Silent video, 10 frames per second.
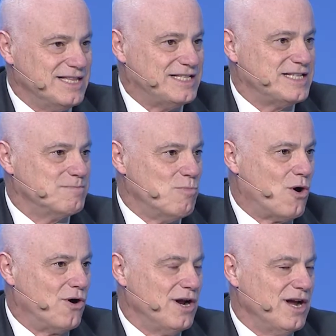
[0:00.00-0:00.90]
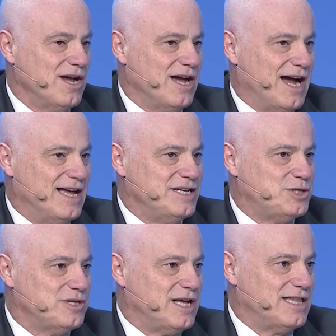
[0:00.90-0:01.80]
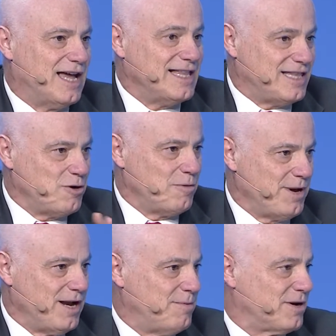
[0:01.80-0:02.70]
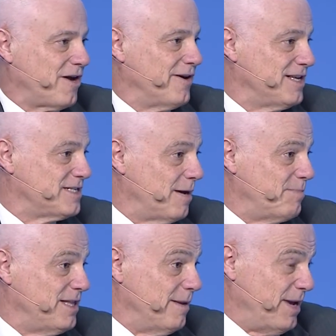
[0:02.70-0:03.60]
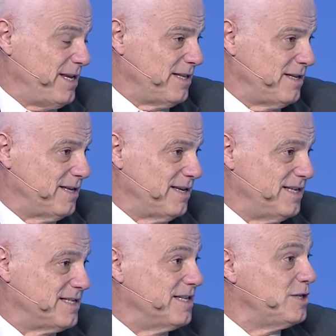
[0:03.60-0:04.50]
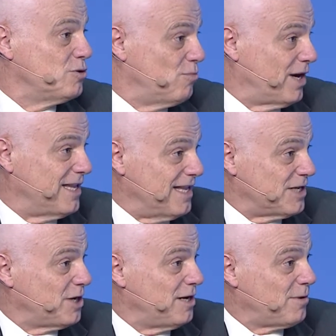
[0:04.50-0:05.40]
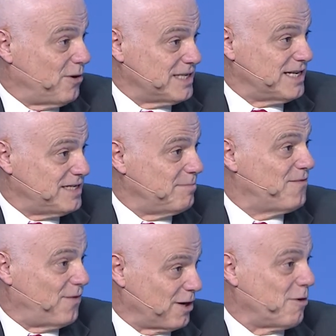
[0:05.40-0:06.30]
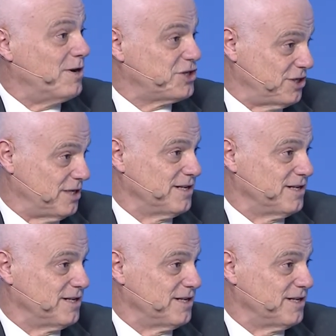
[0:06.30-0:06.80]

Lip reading: This is more an issue that at the European level currently is not being debated. It's an issue more at the national level, or as I said before, a commercial.